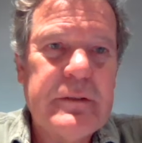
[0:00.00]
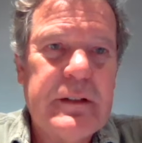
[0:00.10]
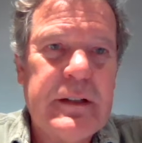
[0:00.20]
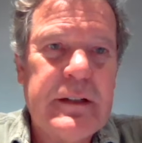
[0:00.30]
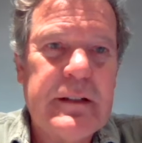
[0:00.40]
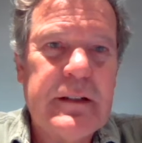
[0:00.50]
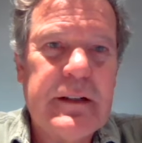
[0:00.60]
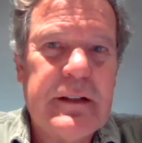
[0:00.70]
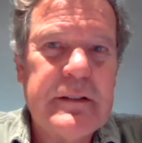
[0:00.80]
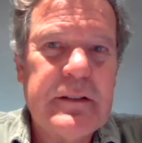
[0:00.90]
and
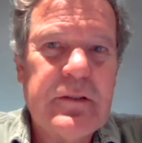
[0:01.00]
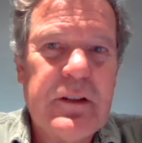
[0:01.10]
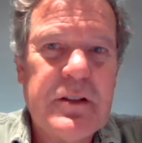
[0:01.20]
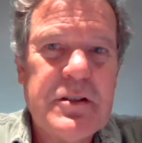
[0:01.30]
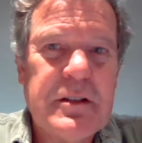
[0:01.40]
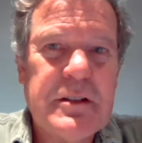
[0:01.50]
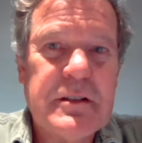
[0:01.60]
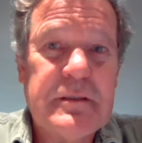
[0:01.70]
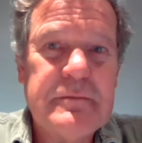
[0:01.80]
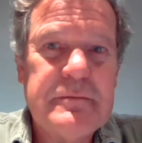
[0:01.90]
uh, this
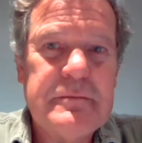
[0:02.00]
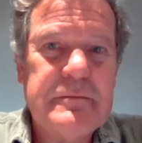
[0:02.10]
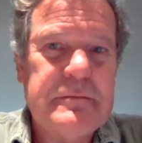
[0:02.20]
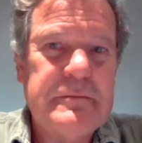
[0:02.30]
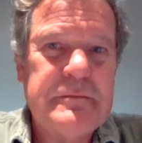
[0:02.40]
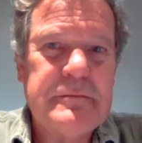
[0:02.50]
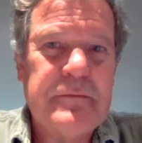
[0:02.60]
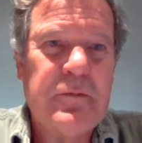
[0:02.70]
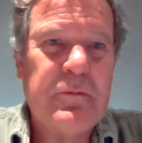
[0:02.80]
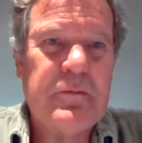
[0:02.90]
is,
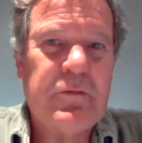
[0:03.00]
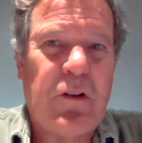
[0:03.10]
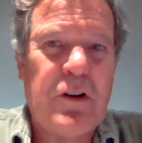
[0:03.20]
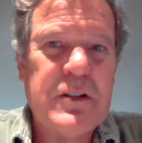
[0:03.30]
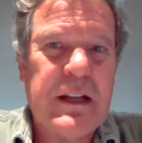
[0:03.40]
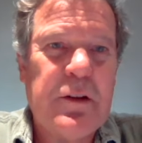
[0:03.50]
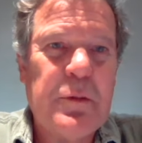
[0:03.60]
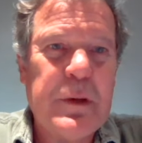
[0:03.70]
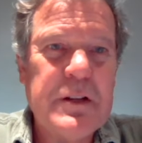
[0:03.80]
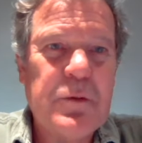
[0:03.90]
as far as I know,
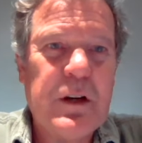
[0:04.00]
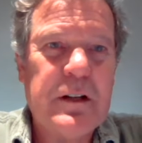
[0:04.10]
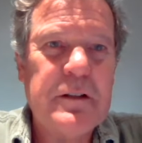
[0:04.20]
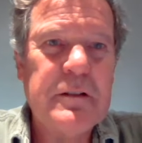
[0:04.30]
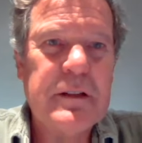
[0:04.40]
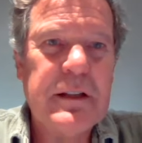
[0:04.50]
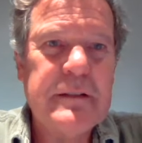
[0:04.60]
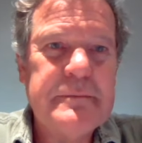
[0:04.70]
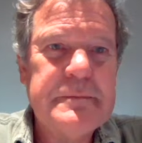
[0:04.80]
the best way to do that.